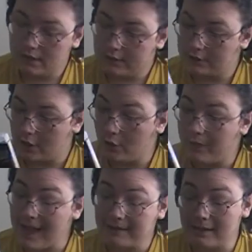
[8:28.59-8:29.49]
So
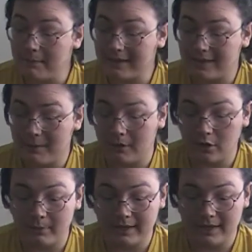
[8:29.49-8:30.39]
that did make the game a
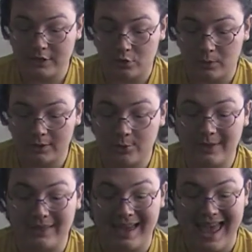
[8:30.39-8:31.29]
little bit easier once you
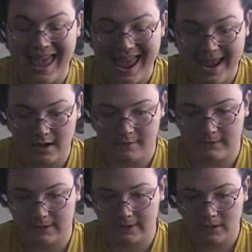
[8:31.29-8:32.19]
get the hang of
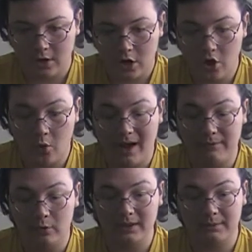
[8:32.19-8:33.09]
it. Although
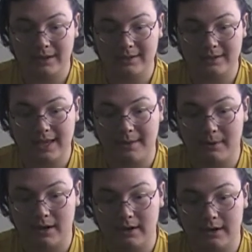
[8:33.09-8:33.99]
I've only played this game
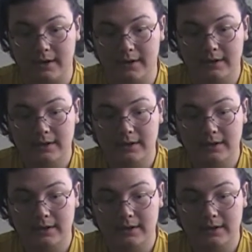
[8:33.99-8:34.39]
on